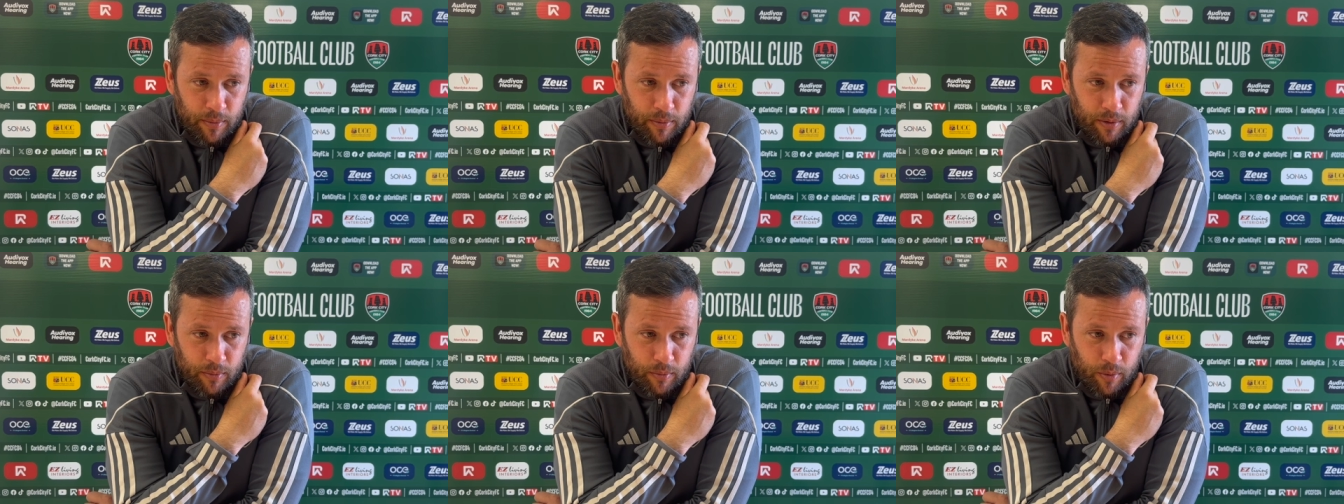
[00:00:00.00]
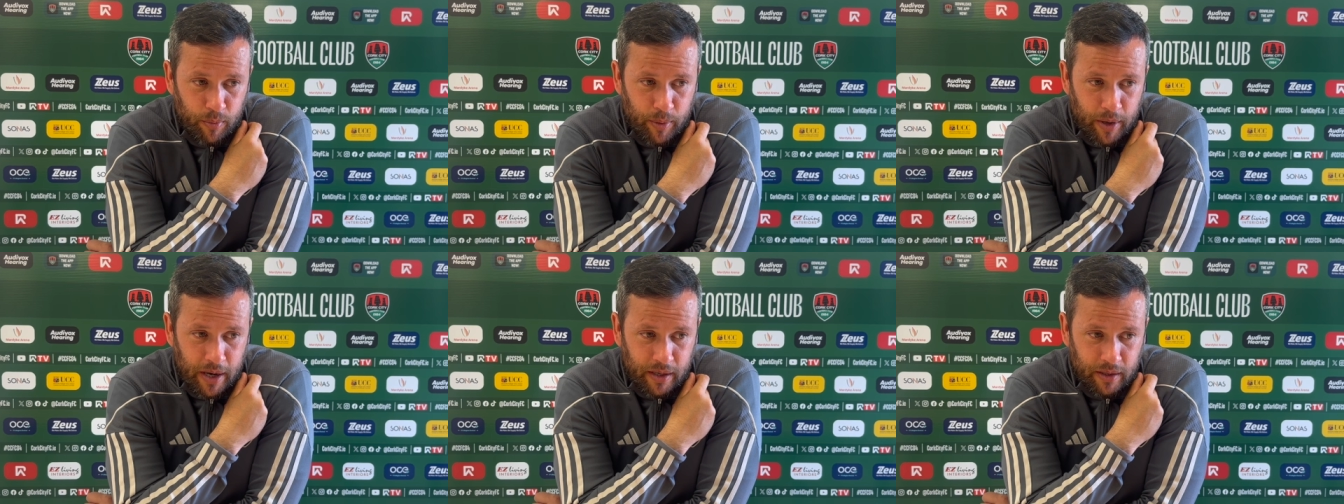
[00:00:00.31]
we're
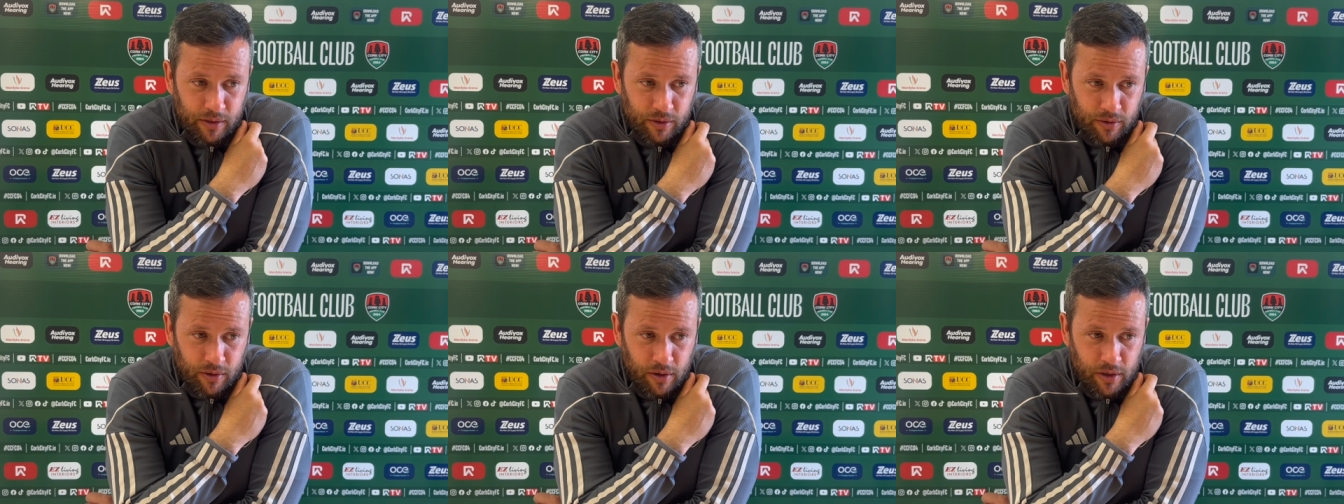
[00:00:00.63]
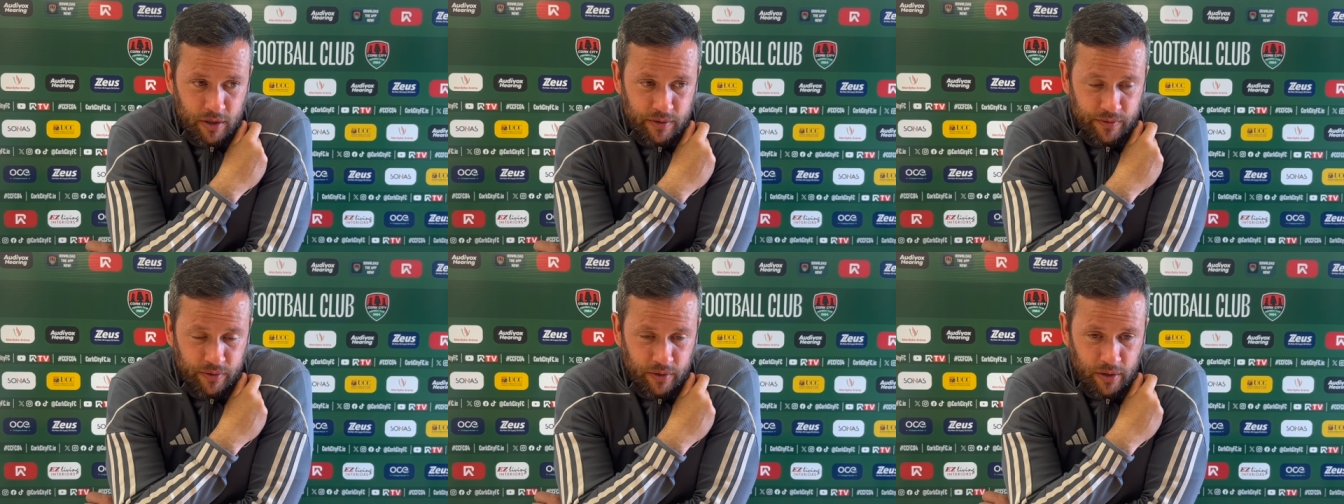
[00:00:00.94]
back at the
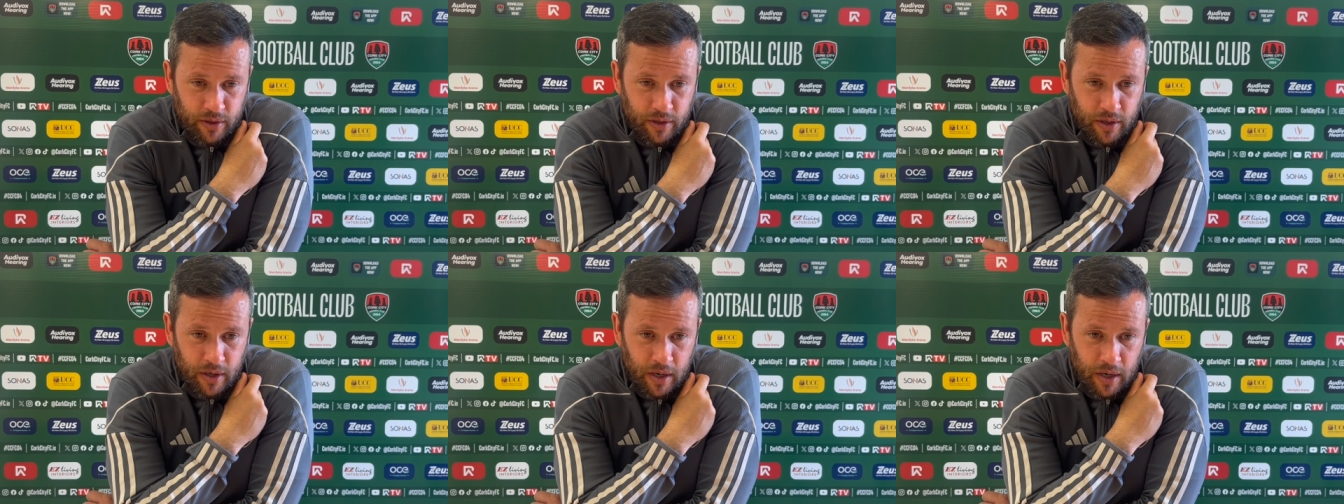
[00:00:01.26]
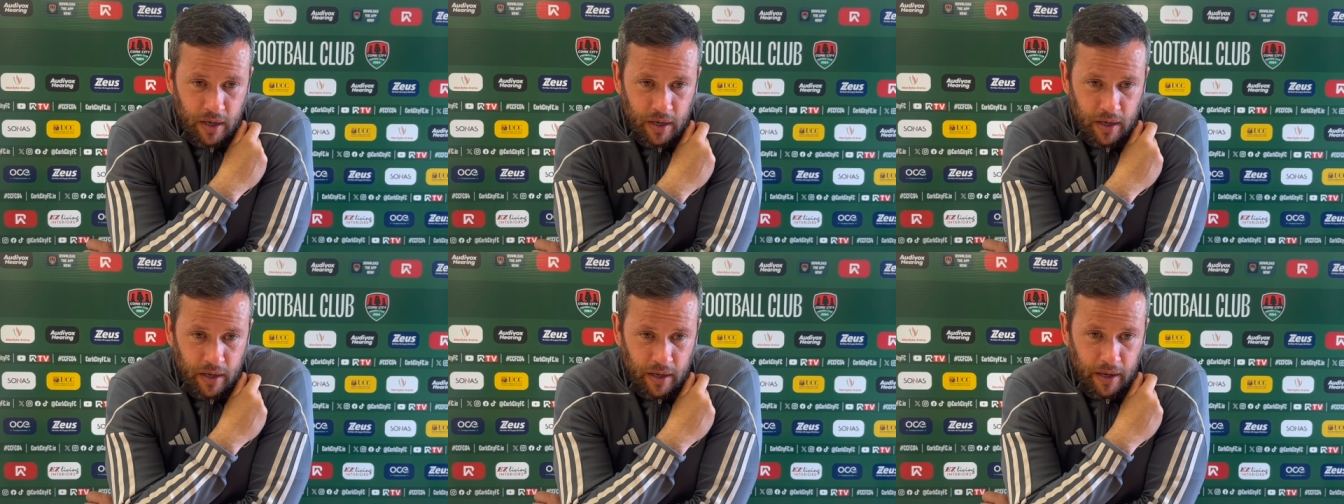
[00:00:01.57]
Cross for
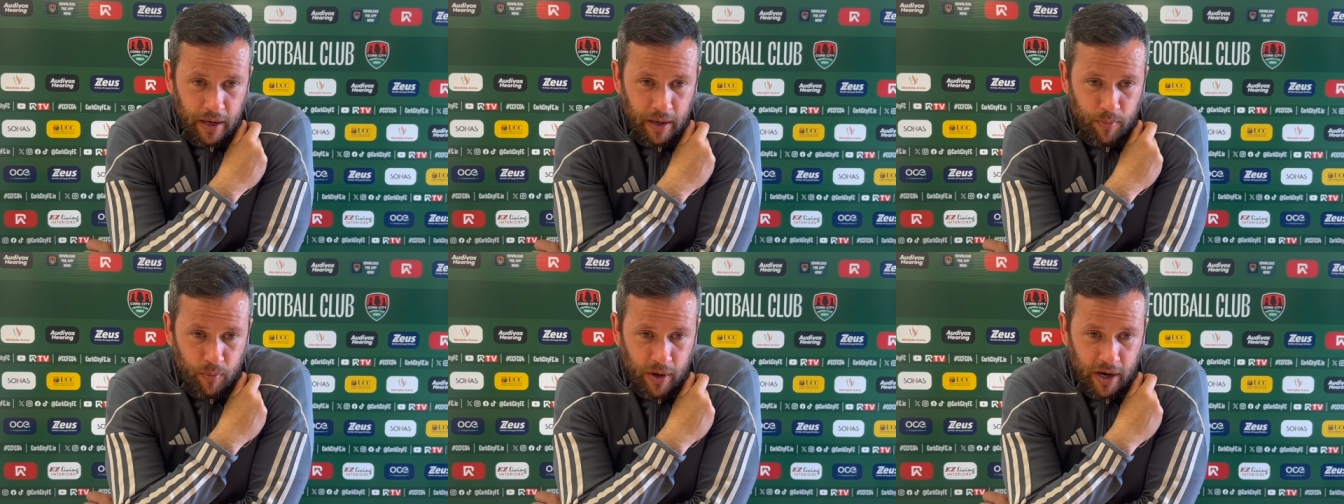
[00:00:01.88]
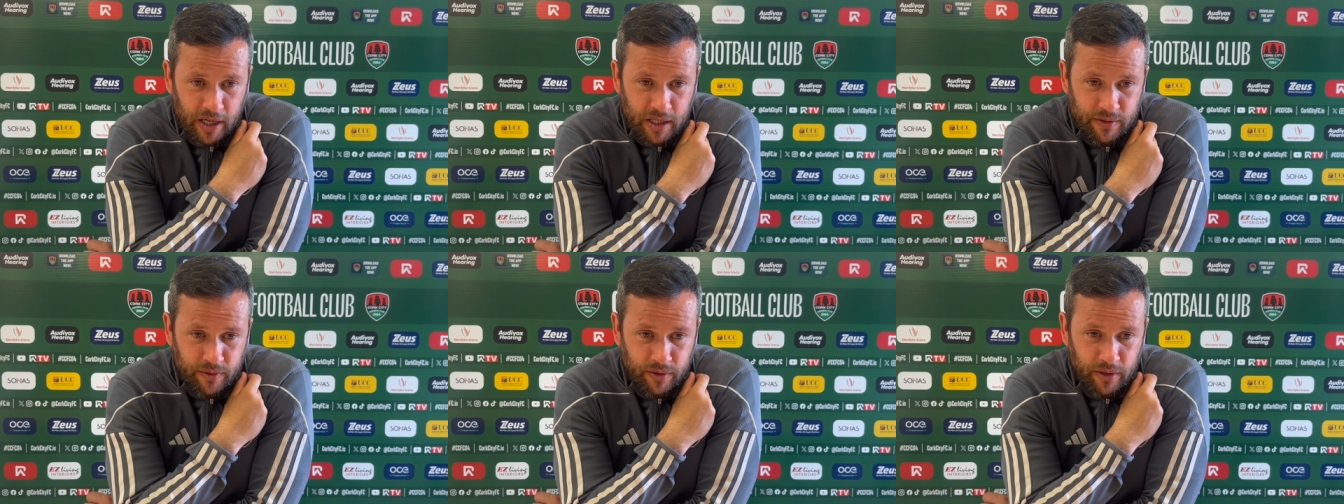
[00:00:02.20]

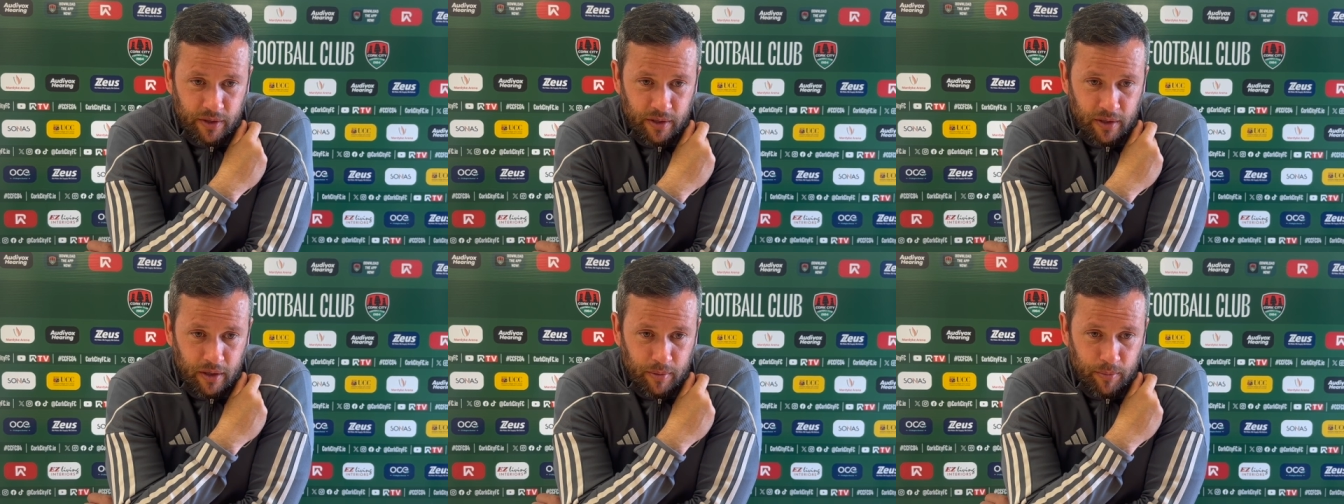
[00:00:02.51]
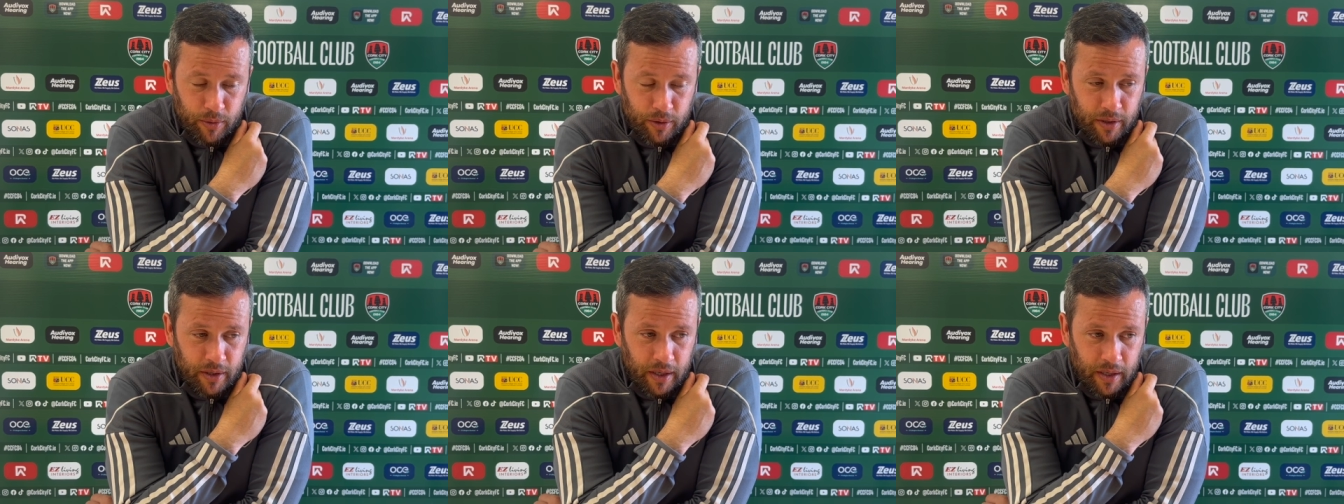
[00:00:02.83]
Wexford on
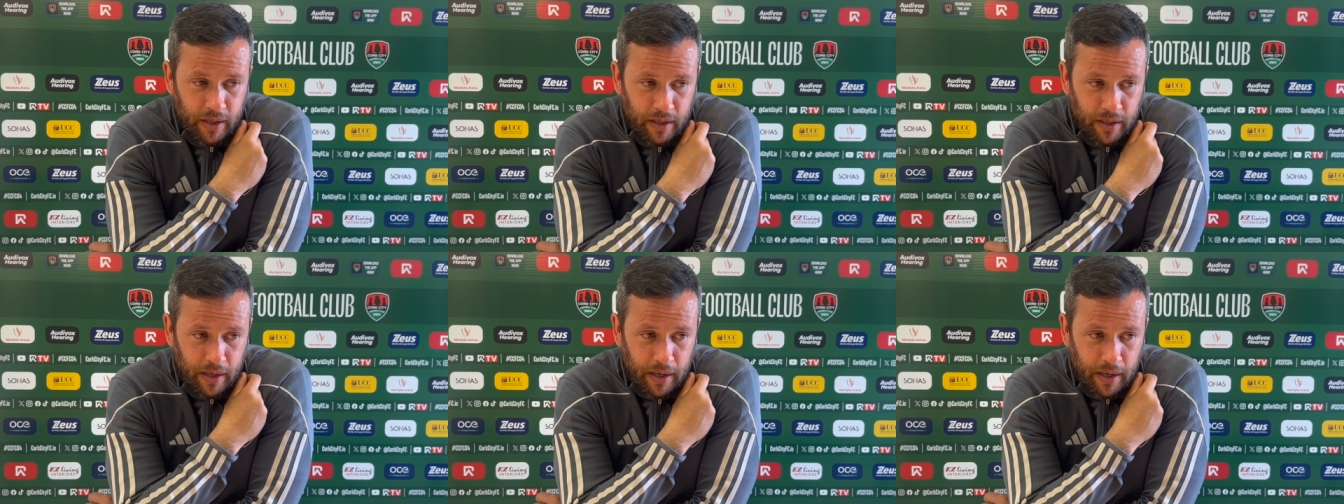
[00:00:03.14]
Monday,